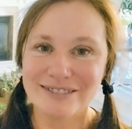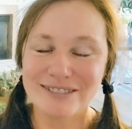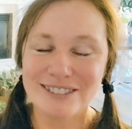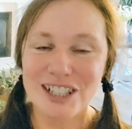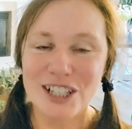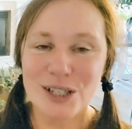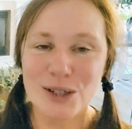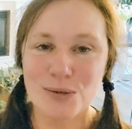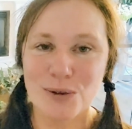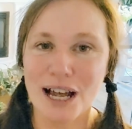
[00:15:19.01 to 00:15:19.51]

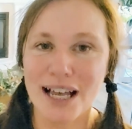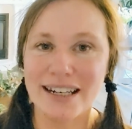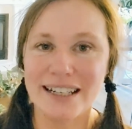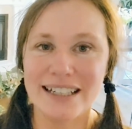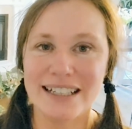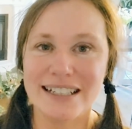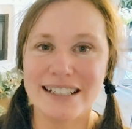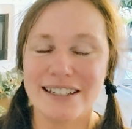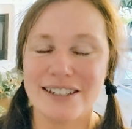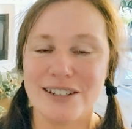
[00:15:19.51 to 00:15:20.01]
just
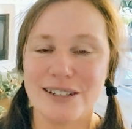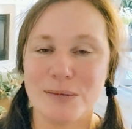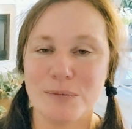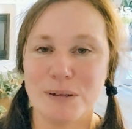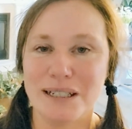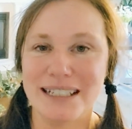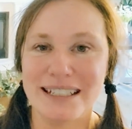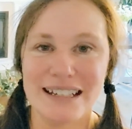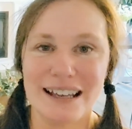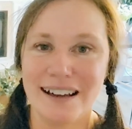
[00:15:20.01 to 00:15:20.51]
ready to just
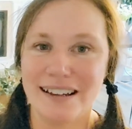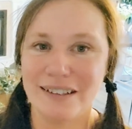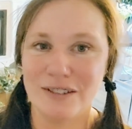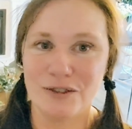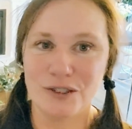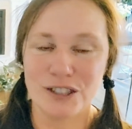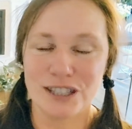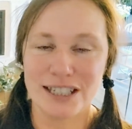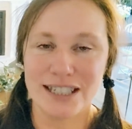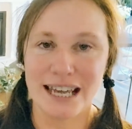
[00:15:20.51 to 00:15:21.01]
be done
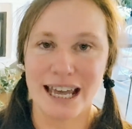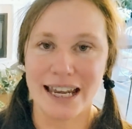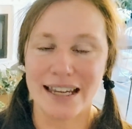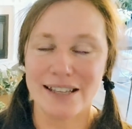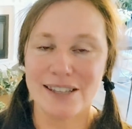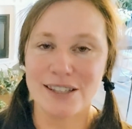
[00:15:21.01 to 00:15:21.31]
for the day.